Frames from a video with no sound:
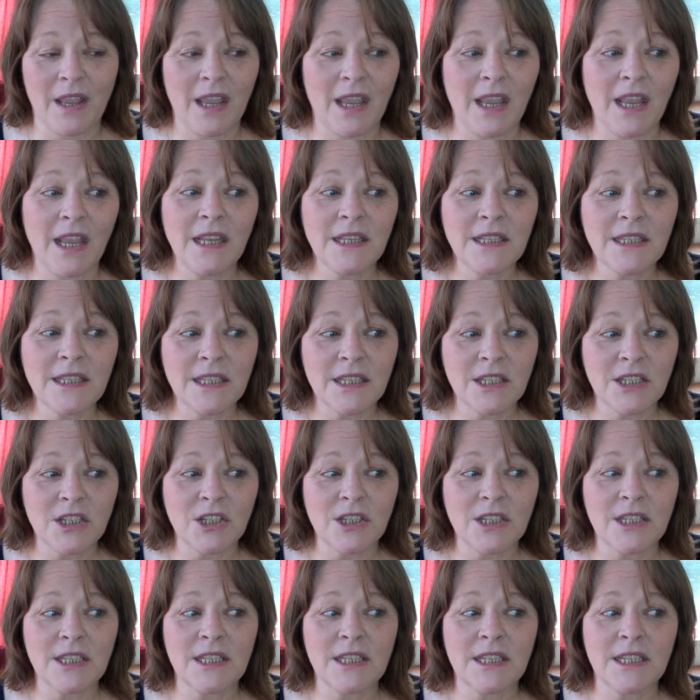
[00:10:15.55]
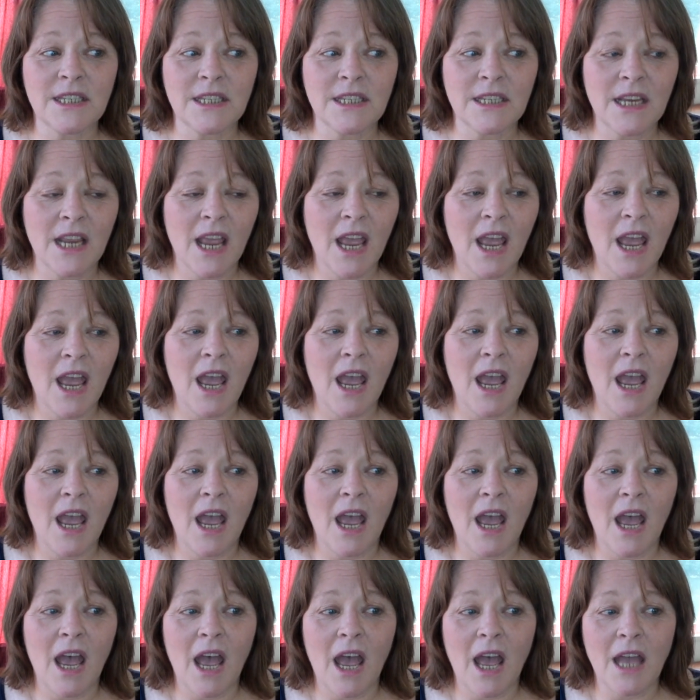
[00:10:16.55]
It's just
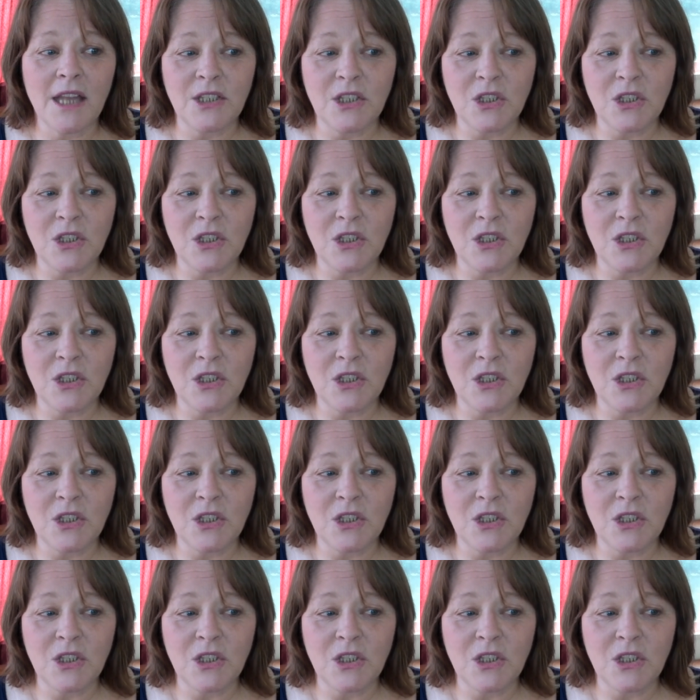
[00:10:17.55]
a